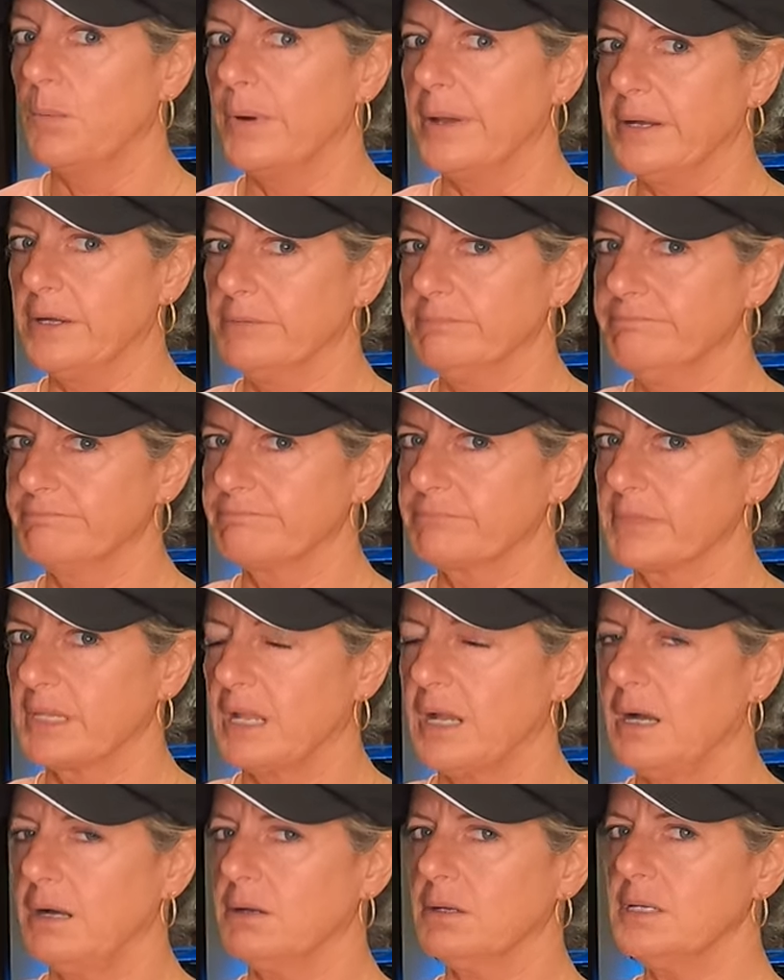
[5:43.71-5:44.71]
Well,
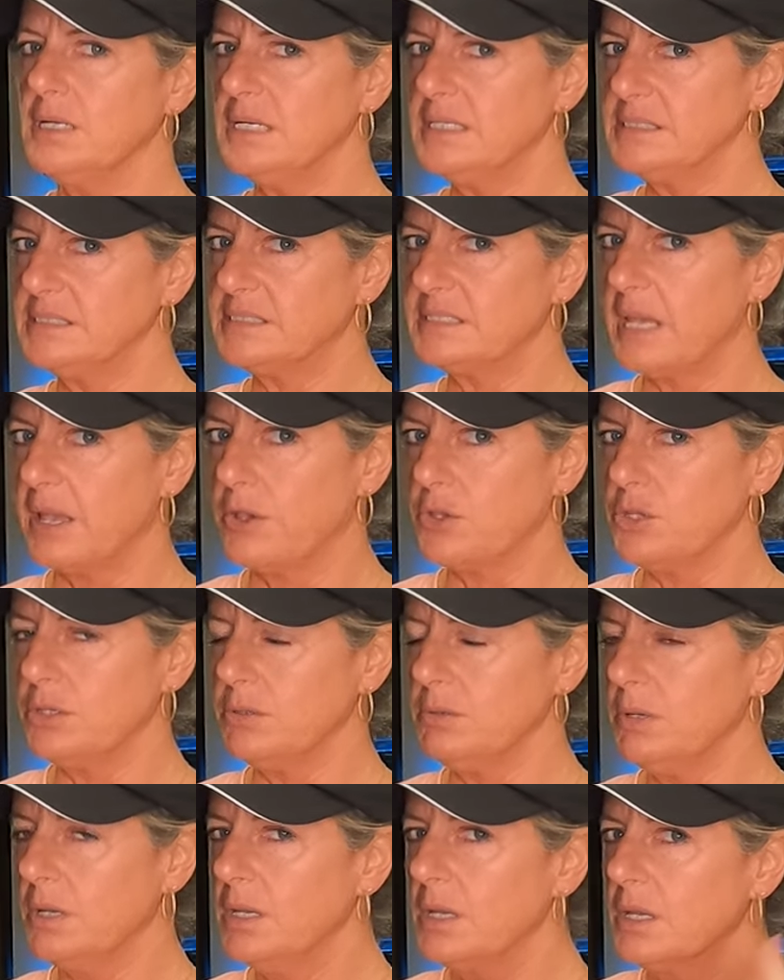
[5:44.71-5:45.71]
I'll go ahead and tell
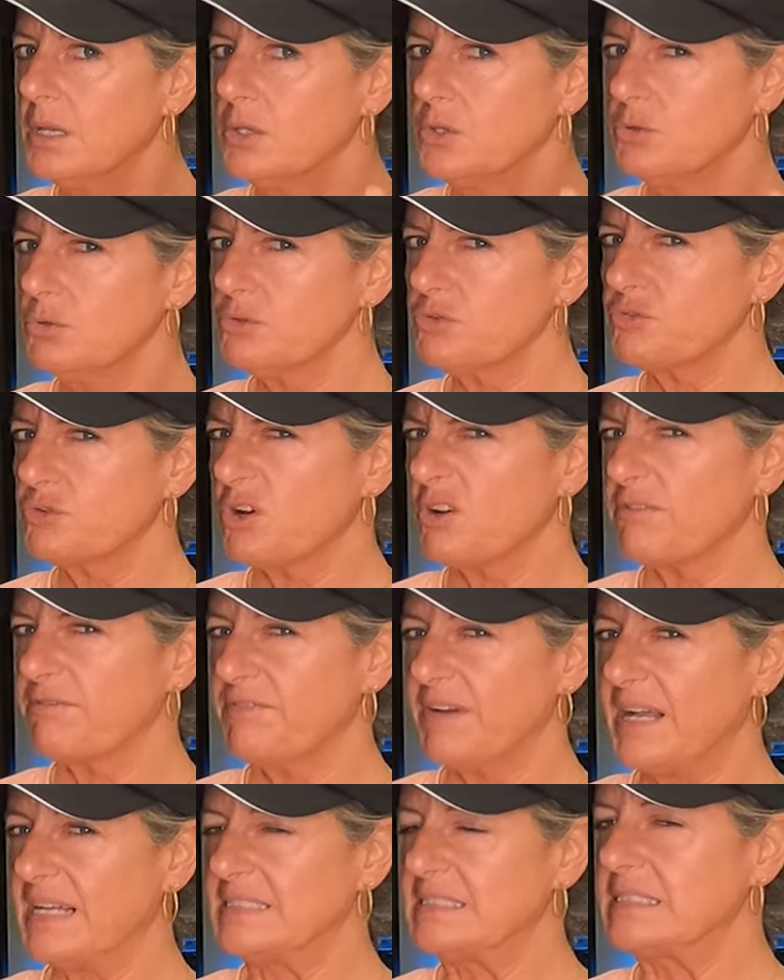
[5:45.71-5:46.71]
you, you'll start
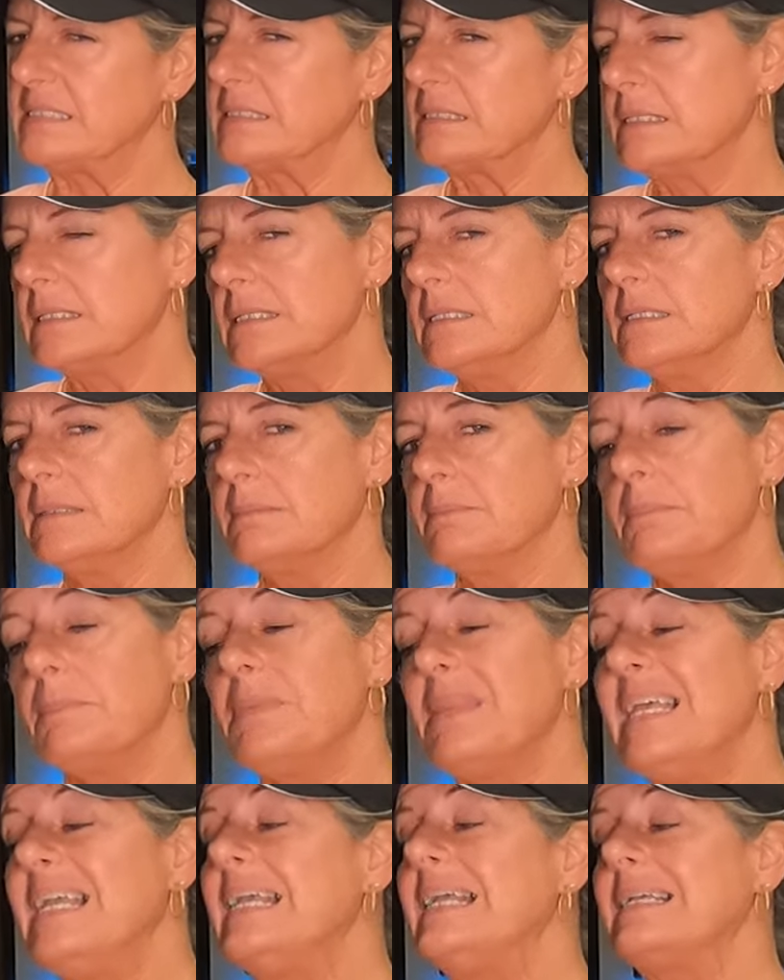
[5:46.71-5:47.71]
finding little
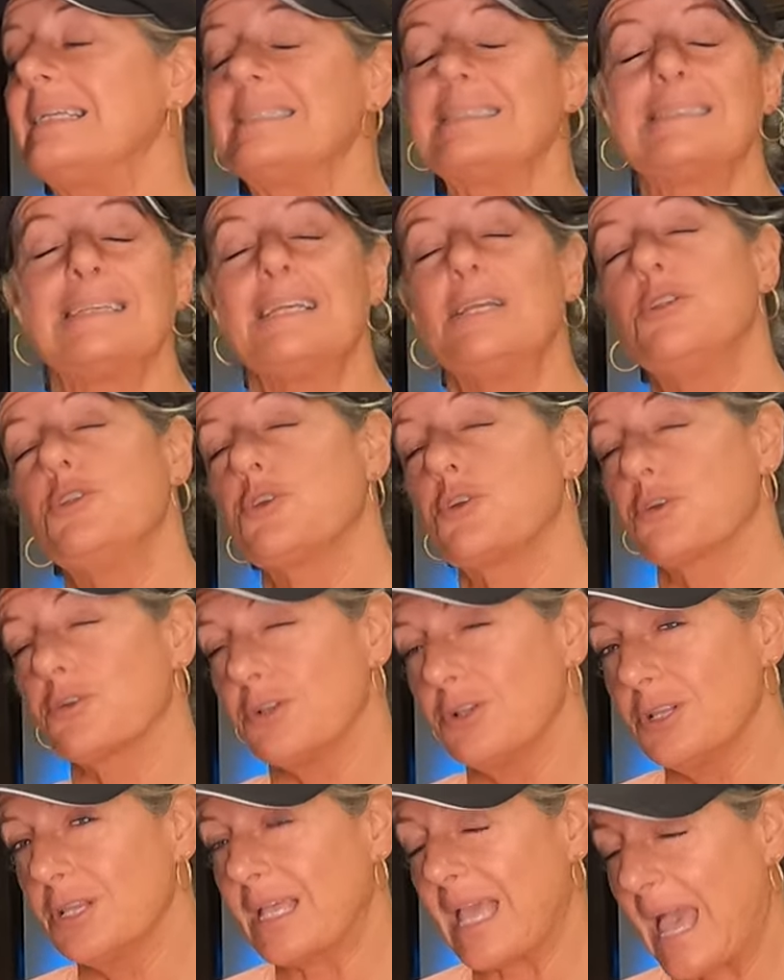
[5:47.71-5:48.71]
things in your
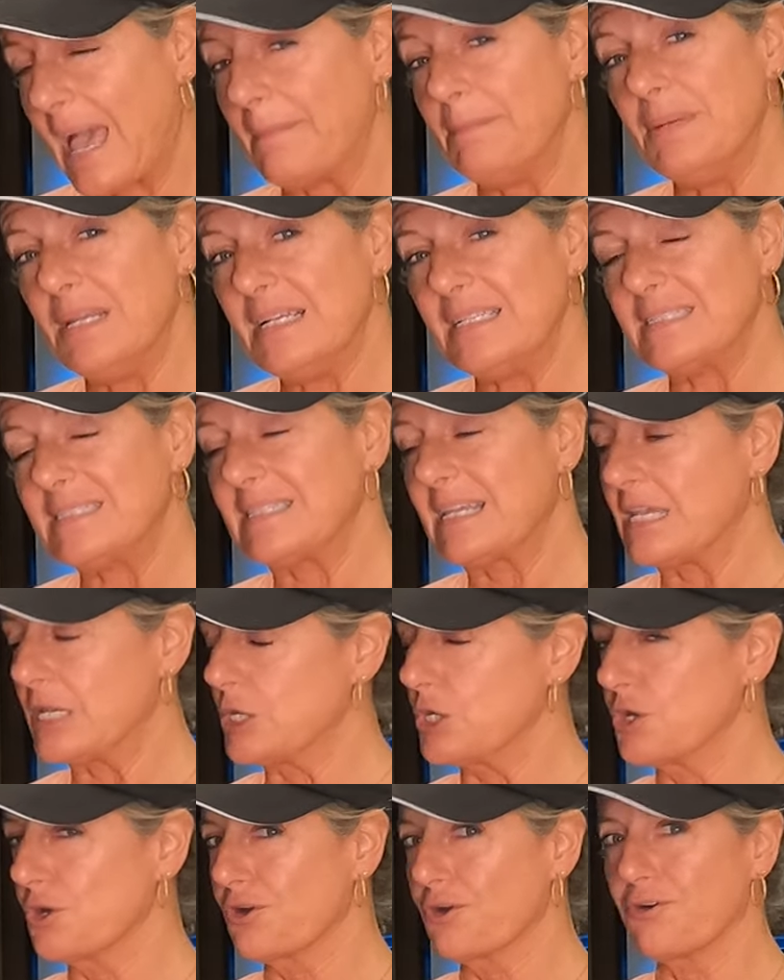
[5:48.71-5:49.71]
little cabinets
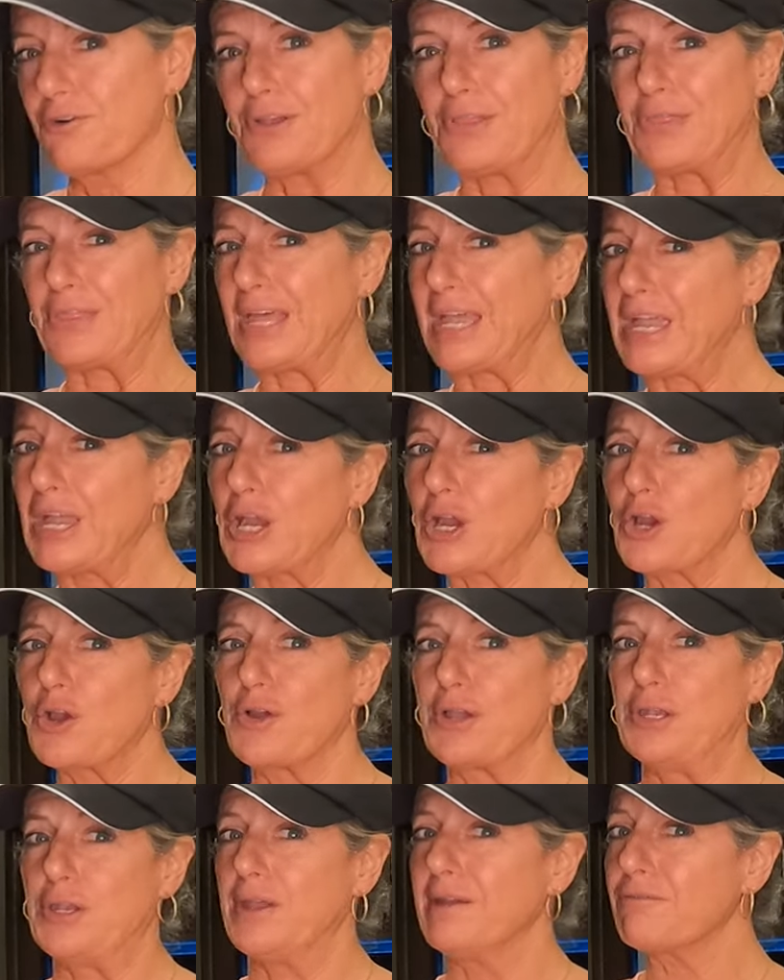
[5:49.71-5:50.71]
here and there
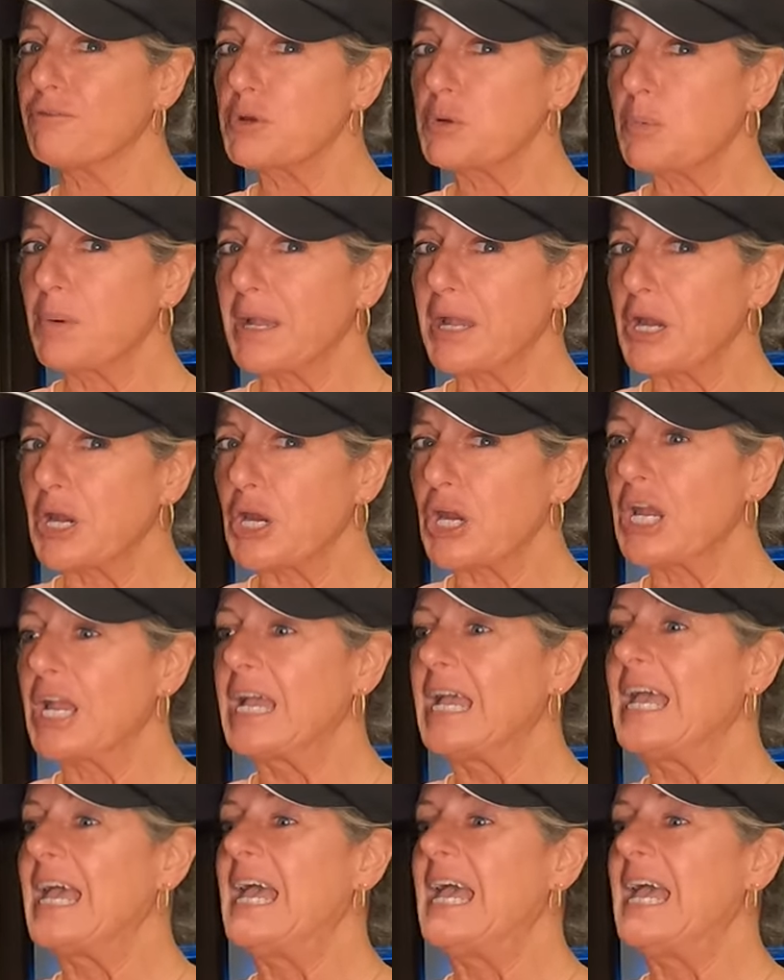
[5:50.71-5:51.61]
and everywhere.